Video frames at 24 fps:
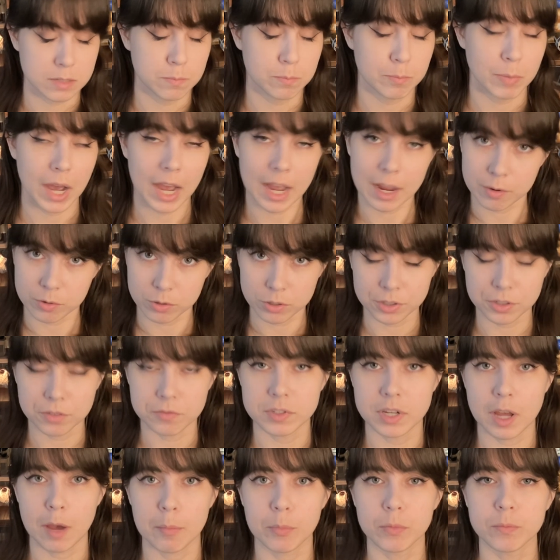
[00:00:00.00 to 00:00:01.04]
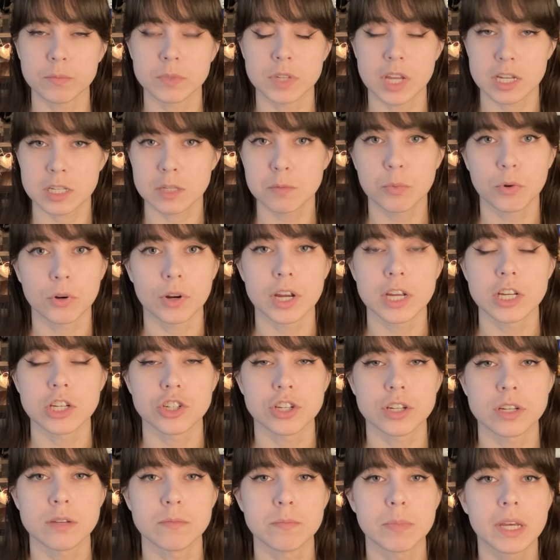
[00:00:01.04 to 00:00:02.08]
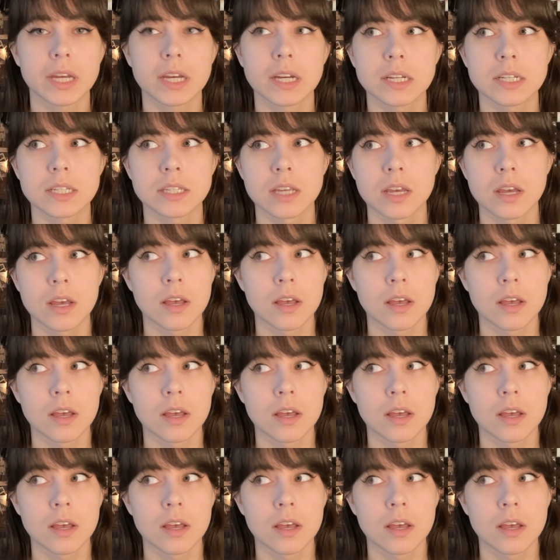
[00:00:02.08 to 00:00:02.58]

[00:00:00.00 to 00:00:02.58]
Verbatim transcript: spiral of de- desperation because